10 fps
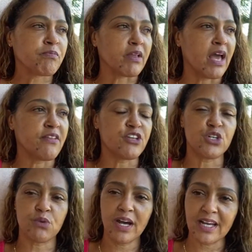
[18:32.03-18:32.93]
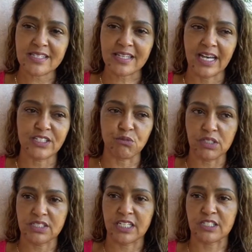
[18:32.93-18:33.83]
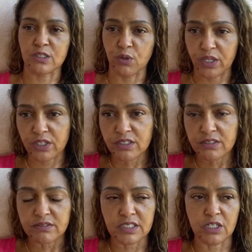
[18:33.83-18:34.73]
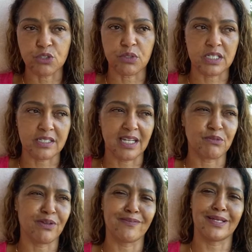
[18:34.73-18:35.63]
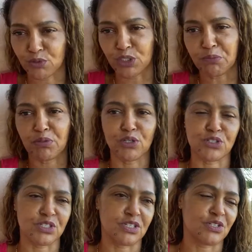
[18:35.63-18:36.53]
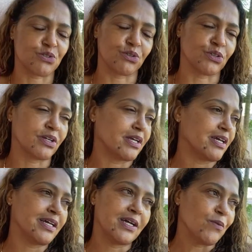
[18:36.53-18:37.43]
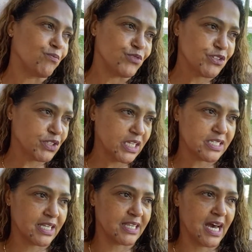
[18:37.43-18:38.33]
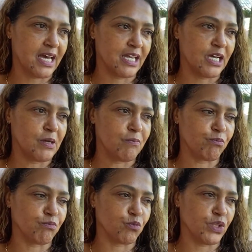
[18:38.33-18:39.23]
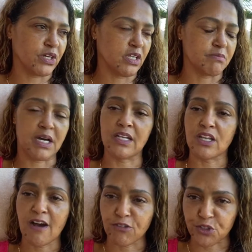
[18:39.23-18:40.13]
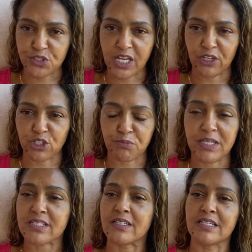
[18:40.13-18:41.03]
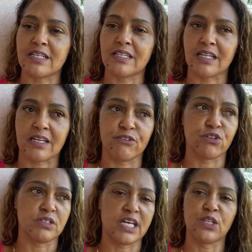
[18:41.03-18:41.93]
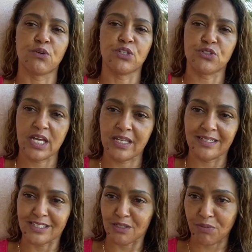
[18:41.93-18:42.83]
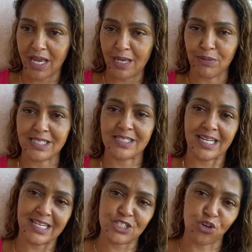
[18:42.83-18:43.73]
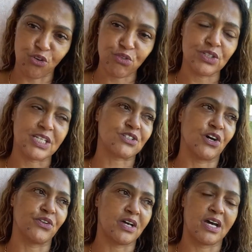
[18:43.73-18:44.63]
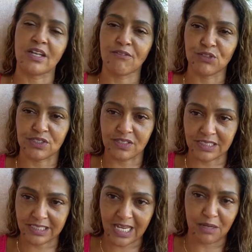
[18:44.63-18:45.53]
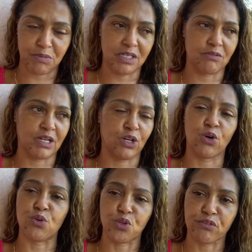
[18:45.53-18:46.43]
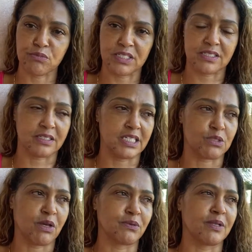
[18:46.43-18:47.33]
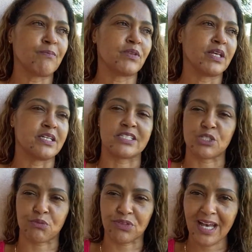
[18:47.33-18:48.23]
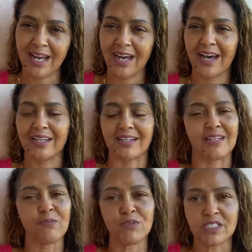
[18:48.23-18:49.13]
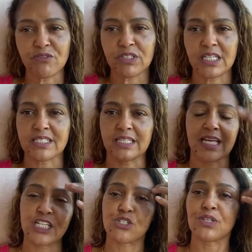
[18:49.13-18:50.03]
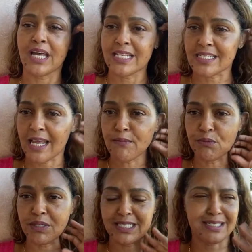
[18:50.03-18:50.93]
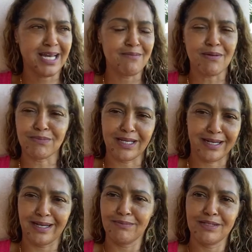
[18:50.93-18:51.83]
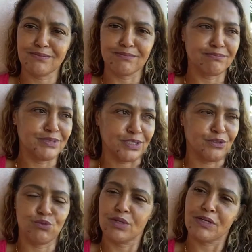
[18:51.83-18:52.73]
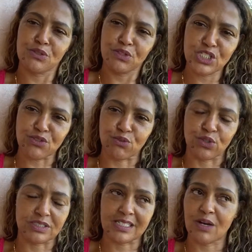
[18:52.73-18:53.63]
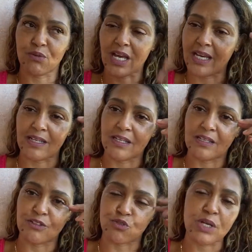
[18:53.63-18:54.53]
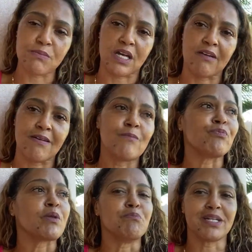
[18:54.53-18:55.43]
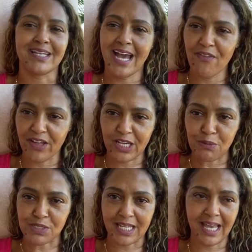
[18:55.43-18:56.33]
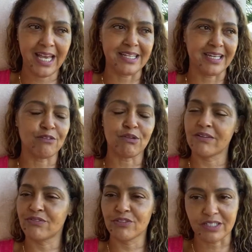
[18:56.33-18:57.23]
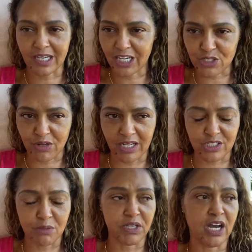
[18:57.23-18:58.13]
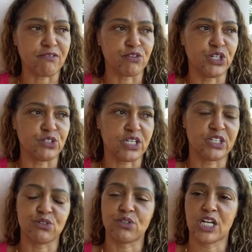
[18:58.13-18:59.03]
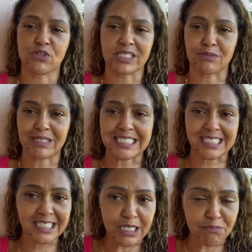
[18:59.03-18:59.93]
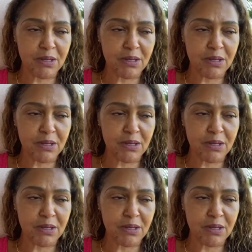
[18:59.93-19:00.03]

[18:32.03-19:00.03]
And in the US, I did real estate as a lawyer, to an extent. I would, want to purchase or different things like that. What they call them, unlawful detainers. Basically, like if you're a landlord and your tenant doesn't pay but stays over, that's called an unlawful detainment, right? A holdover, basically. So I would assist with that and different things like that. So that has enabled me. And at the time, I'm like, I'm not, what am I doing this for? It's not what I had dreamed of. But now that comes in handy. I've written contracts, oh my God, for years. I can do contracts in my sleep.